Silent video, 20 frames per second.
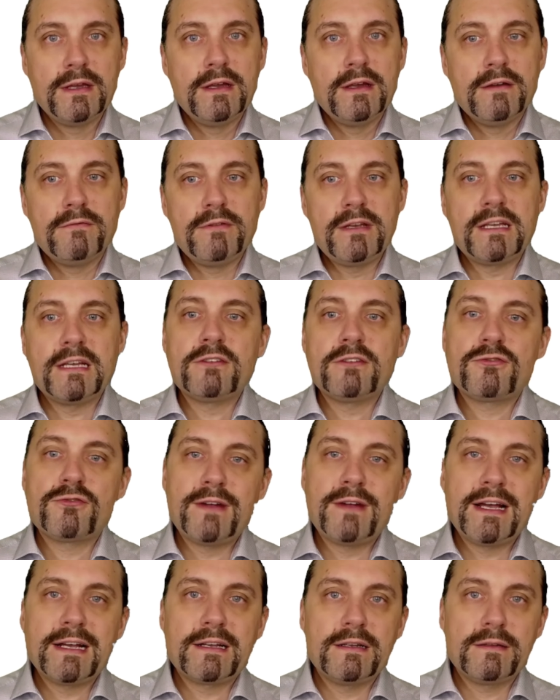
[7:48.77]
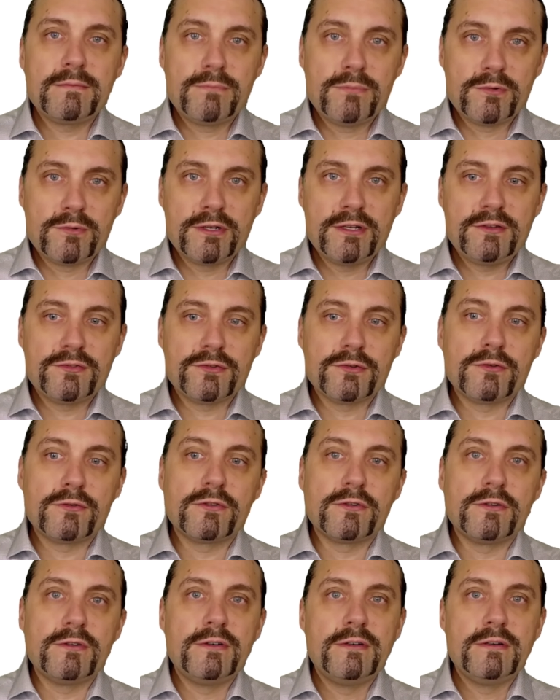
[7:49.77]
We can track and monitor
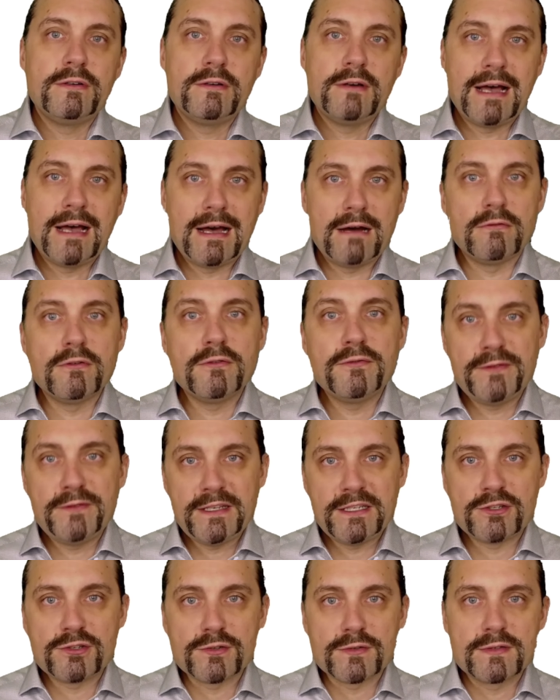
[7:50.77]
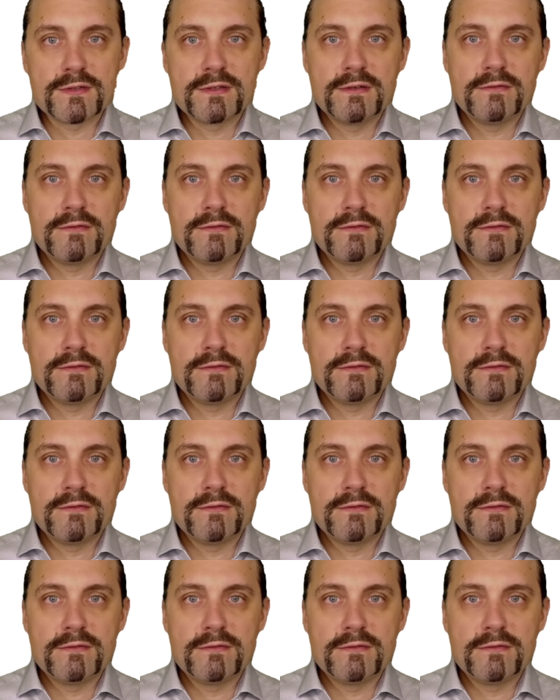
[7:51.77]
our features.